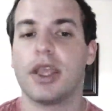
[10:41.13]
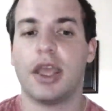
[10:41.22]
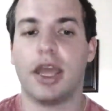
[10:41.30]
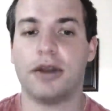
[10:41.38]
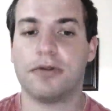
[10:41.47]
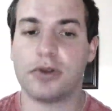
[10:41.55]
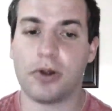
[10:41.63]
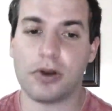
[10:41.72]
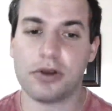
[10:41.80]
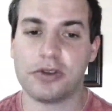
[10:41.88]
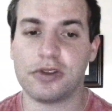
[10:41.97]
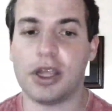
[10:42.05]
And of
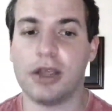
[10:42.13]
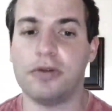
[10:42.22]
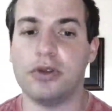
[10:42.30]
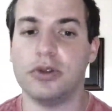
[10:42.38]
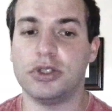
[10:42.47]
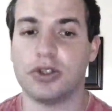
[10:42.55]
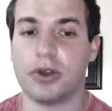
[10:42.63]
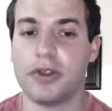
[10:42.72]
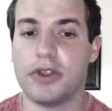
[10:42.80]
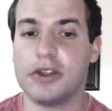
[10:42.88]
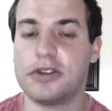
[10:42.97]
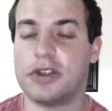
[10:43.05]
course, if you enjoyed
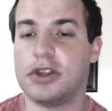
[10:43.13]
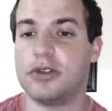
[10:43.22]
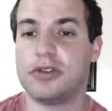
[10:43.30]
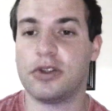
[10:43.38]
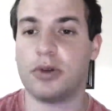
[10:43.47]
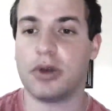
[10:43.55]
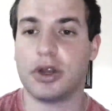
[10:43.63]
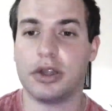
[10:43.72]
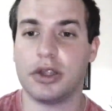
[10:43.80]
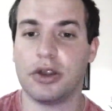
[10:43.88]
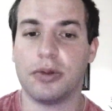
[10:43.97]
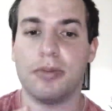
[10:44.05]
this and you still want
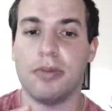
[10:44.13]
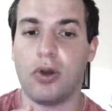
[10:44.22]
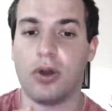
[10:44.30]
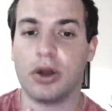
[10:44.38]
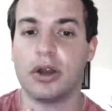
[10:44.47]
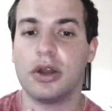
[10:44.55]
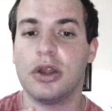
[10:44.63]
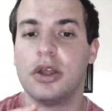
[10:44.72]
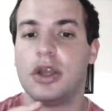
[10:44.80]
to hear more